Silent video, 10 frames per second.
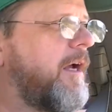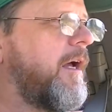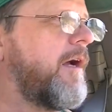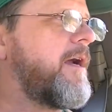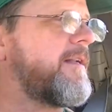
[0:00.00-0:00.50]

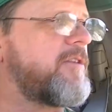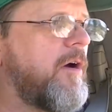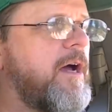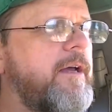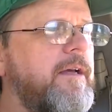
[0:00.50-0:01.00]
Alright, so
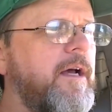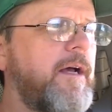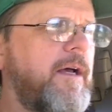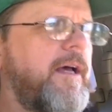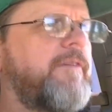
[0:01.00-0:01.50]
I
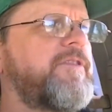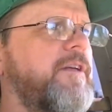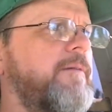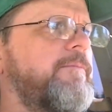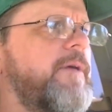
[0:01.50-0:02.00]
uh, have
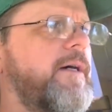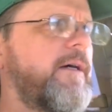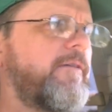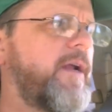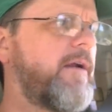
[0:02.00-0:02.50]
some
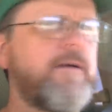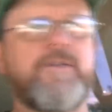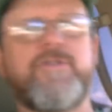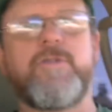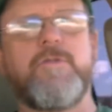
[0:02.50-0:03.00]
uh,
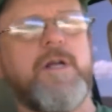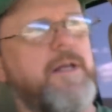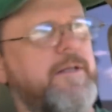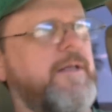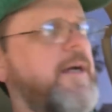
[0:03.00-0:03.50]
errands to
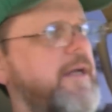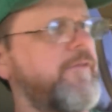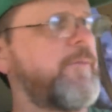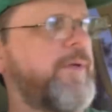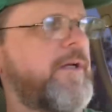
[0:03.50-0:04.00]
run. I
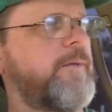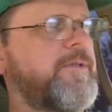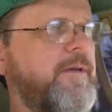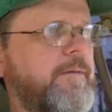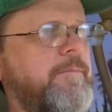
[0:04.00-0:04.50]
have to pick up
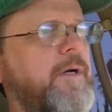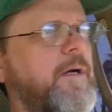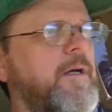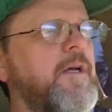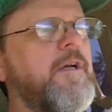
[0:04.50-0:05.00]
some uh,
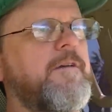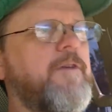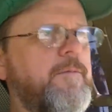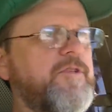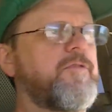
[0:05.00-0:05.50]

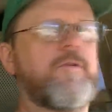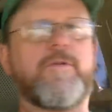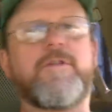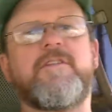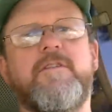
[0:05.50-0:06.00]

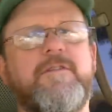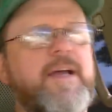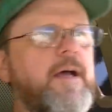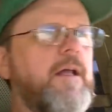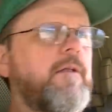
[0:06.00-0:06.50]
pharmaceuticals
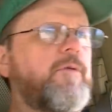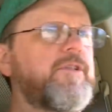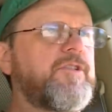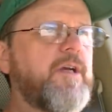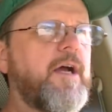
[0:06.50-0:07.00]
Val,
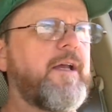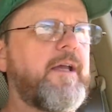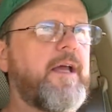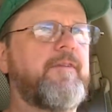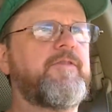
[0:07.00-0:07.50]
which I
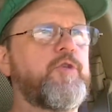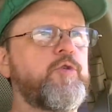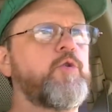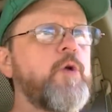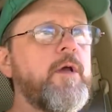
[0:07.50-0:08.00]
have
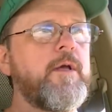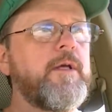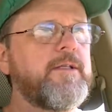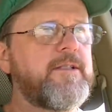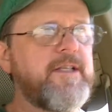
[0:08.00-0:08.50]

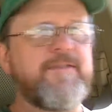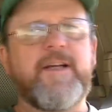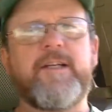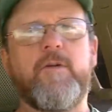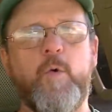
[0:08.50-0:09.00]
to see if
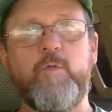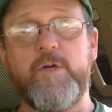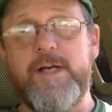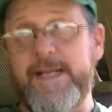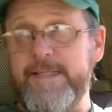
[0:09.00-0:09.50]
I can
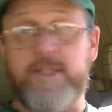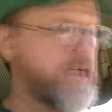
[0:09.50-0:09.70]
overnight